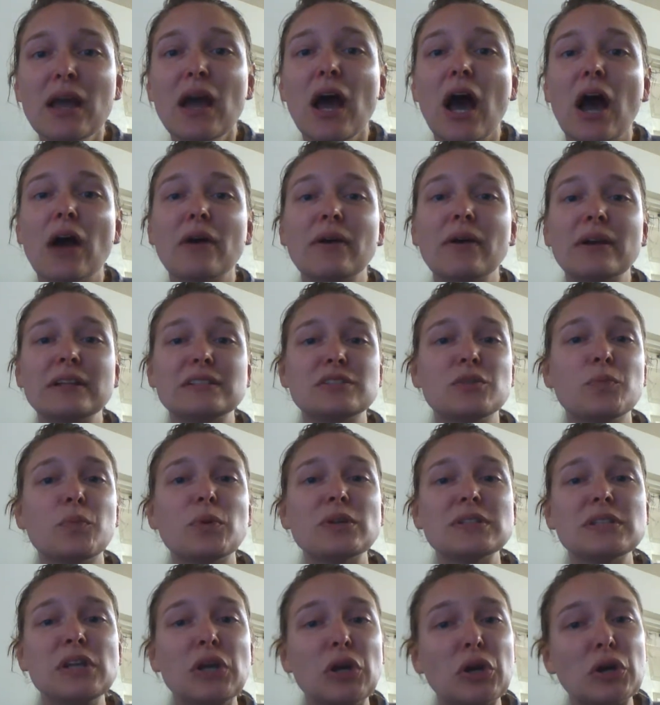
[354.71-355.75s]
Alright, so
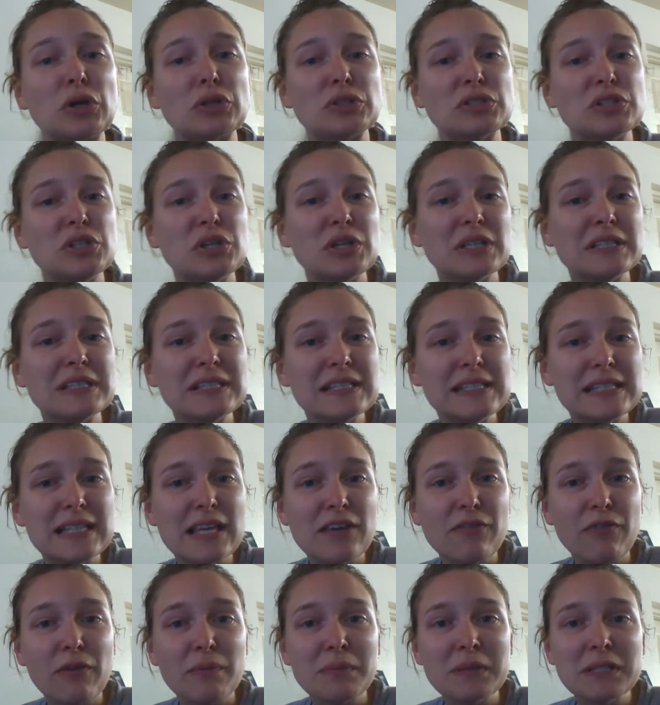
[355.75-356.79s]
boys and girls, you can
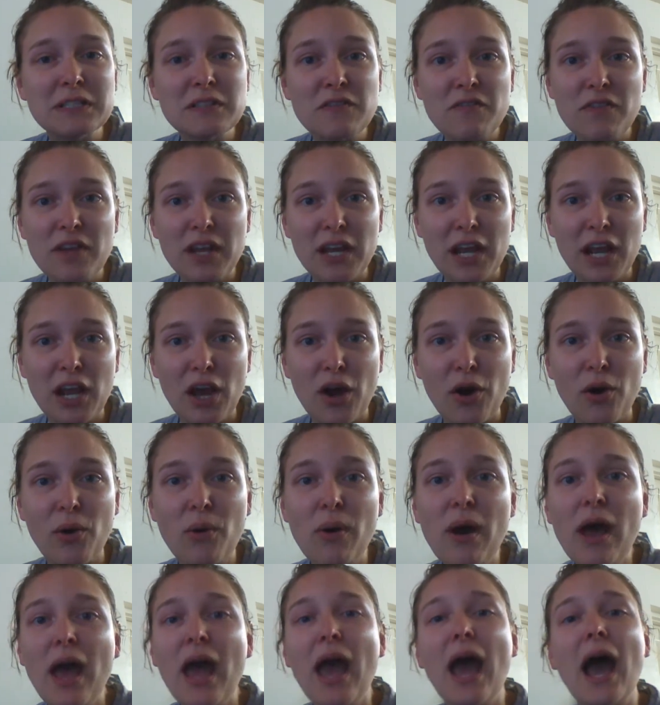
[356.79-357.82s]
see from this
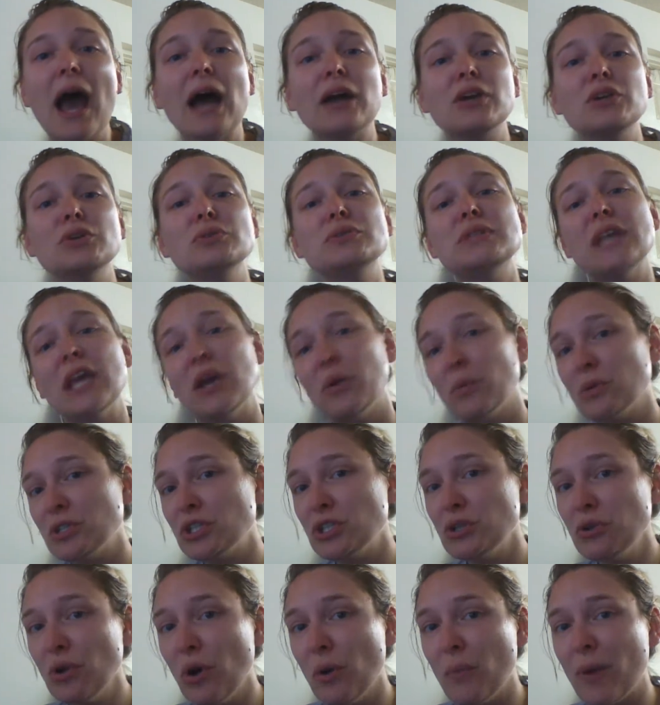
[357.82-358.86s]
video how you take
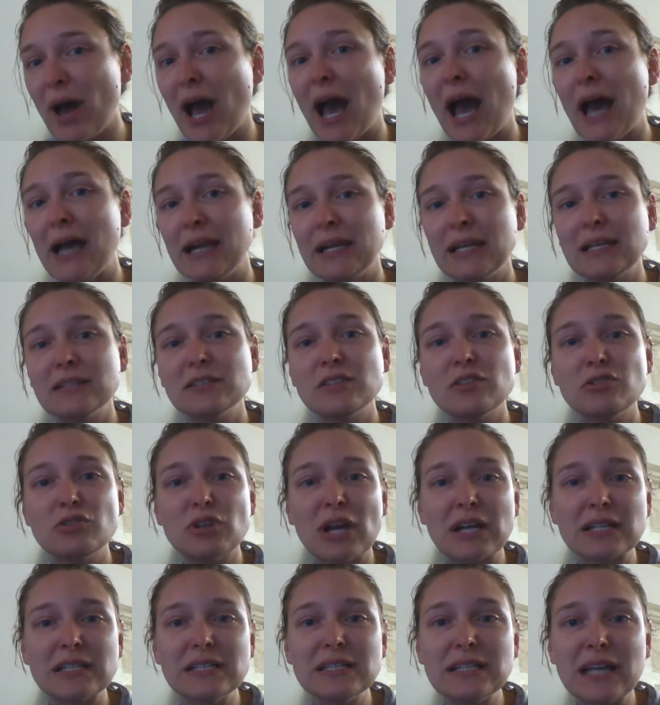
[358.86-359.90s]
what you know about adding and
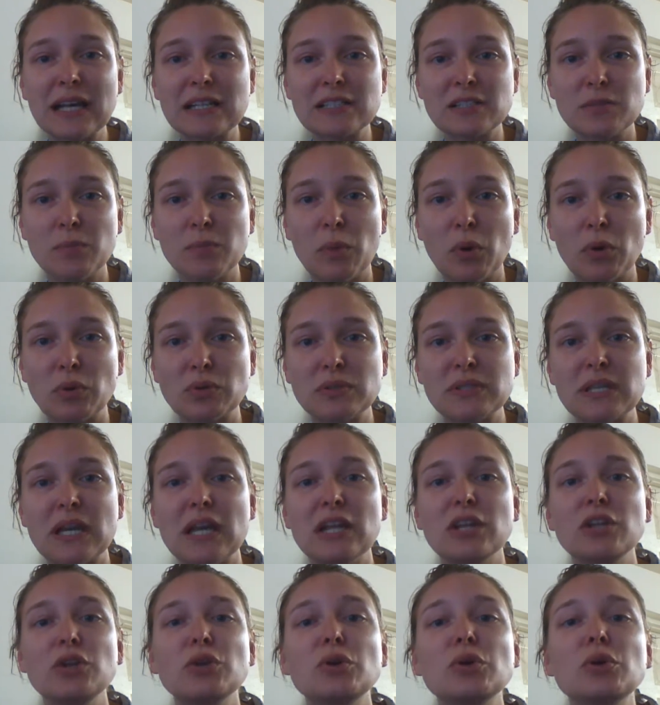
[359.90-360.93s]
subtracting decimals
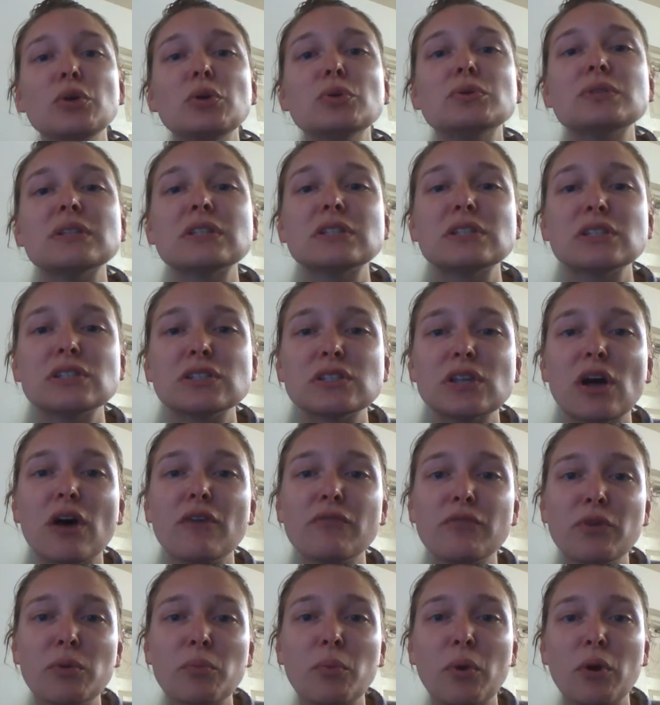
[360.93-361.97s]
and you use it to
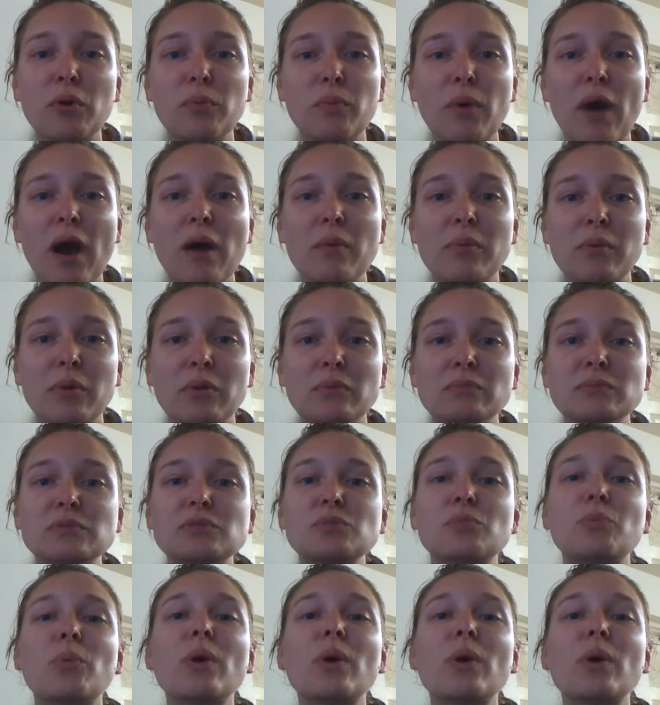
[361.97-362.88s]
solve your word problems.